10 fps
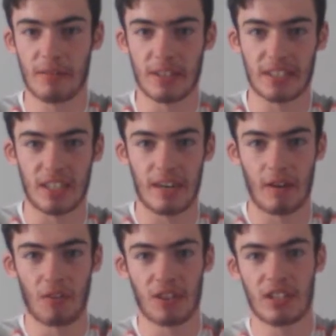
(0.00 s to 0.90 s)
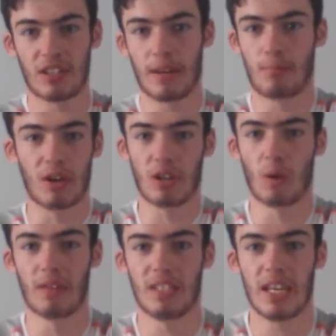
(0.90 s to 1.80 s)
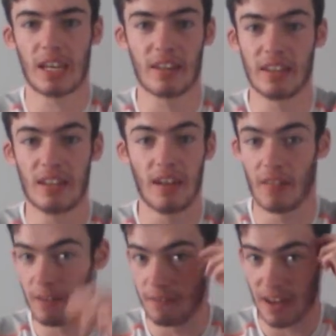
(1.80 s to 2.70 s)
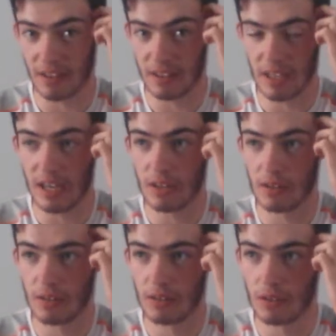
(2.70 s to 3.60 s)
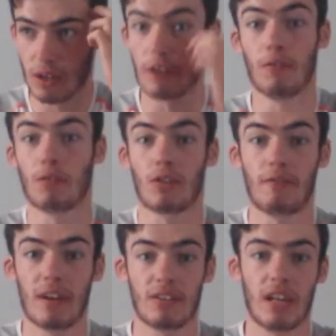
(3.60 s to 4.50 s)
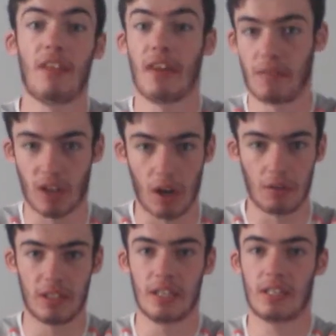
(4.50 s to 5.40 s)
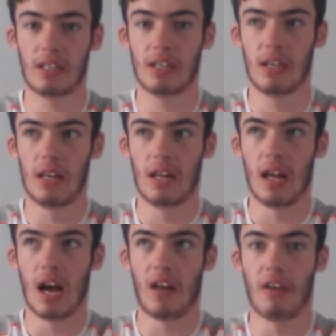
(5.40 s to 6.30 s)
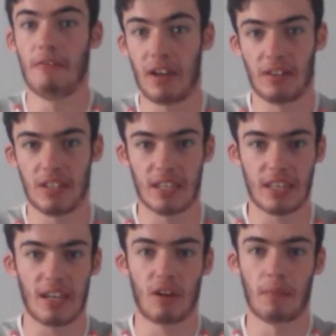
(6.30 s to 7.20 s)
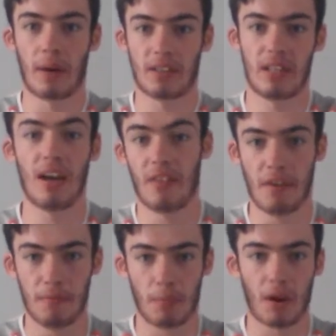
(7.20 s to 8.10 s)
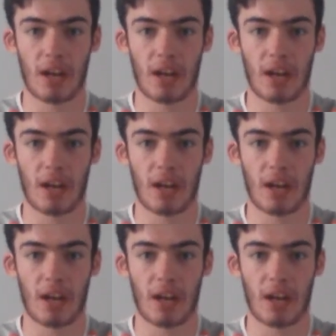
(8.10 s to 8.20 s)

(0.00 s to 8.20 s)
him, and then he came out on the inside, brilliant overtake, and then Vettel Vettel did it, and then Ricciardo did it, and then Vettel did it again on Massa, and then